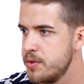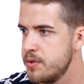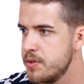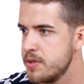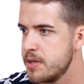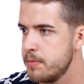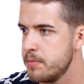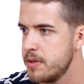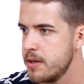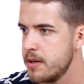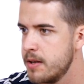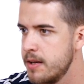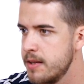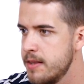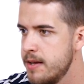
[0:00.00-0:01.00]
to something
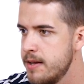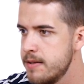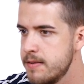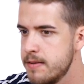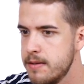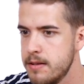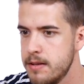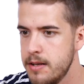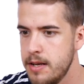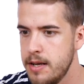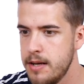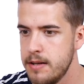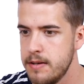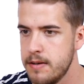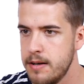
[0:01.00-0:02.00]
like that.
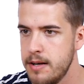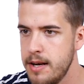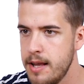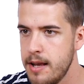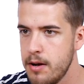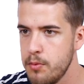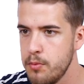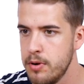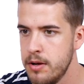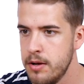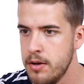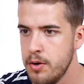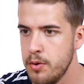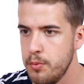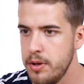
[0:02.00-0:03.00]
And now
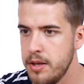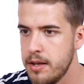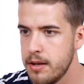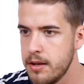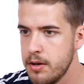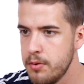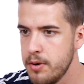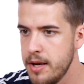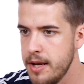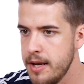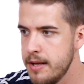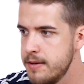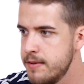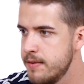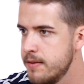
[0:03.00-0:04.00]
we can go
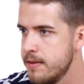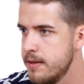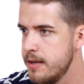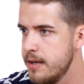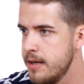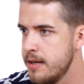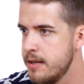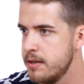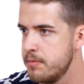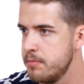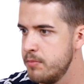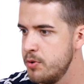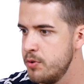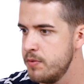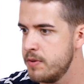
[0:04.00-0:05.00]
ahead and
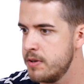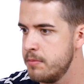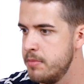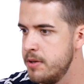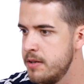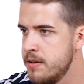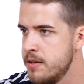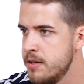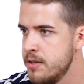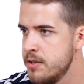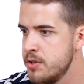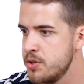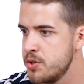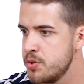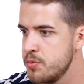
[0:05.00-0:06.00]
move it a bit
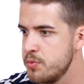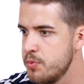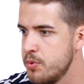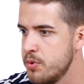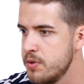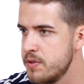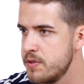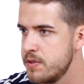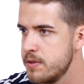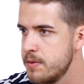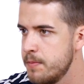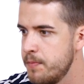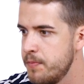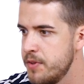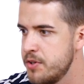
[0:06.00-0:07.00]
towards
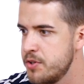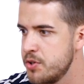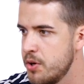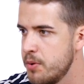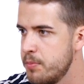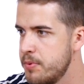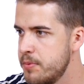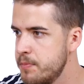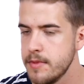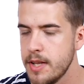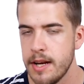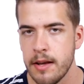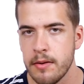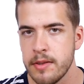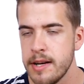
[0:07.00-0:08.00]
the top.
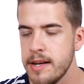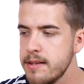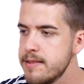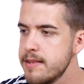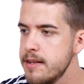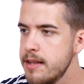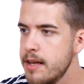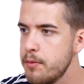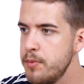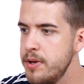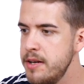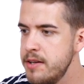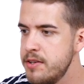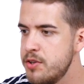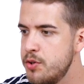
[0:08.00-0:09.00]
And now the next thing that we
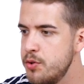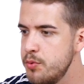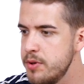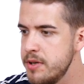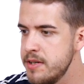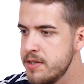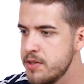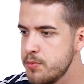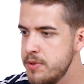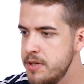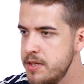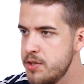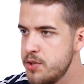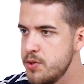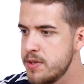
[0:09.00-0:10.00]
need to do is we
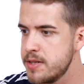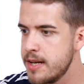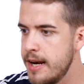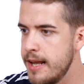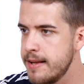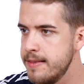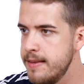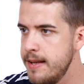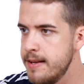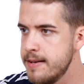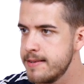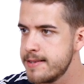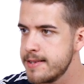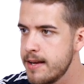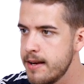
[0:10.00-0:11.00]
need to select the
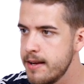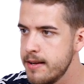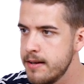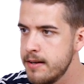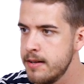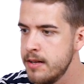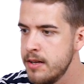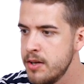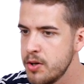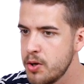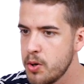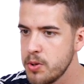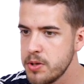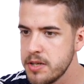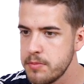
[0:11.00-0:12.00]
entire
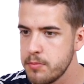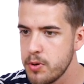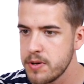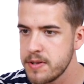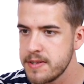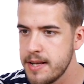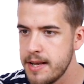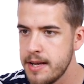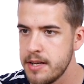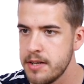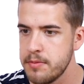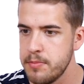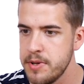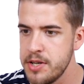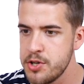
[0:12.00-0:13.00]
content box
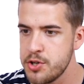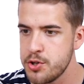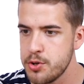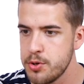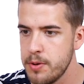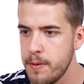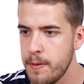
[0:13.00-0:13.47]
and make sure